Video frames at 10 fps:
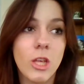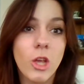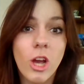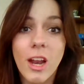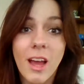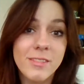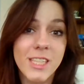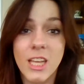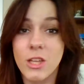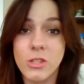you're going to have
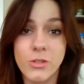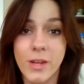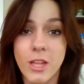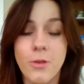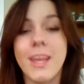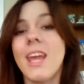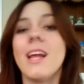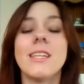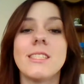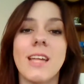to get used to it. You
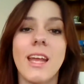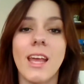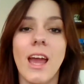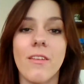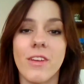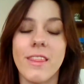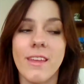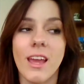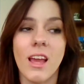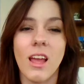can't take
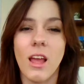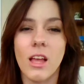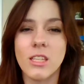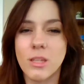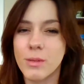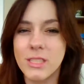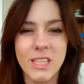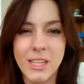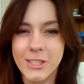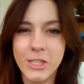everything someone
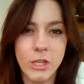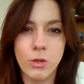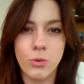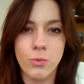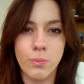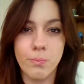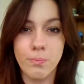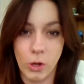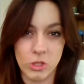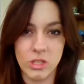says to you
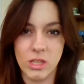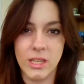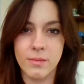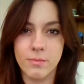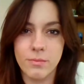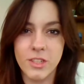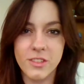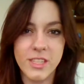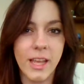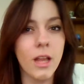personally. You
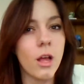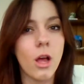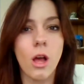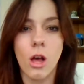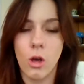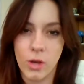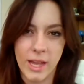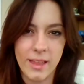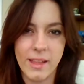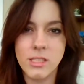have to take it,
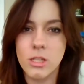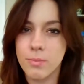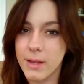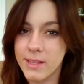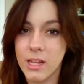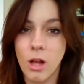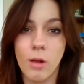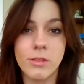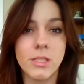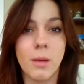okay, that's their opinion,
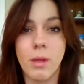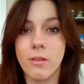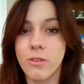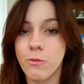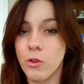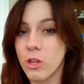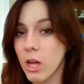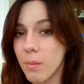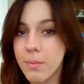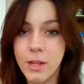obviously I'm not fit for the
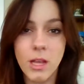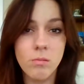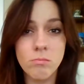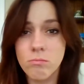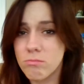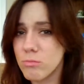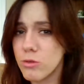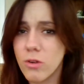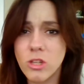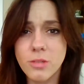company,
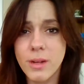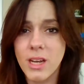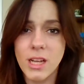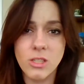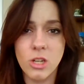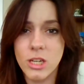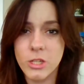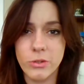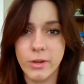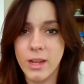move on to my next
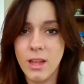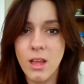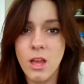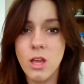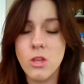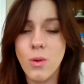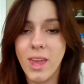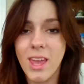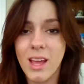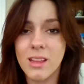audition, right? You
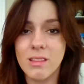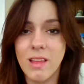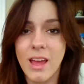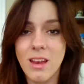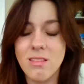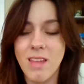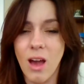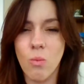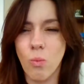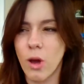can't let
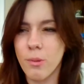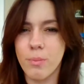that one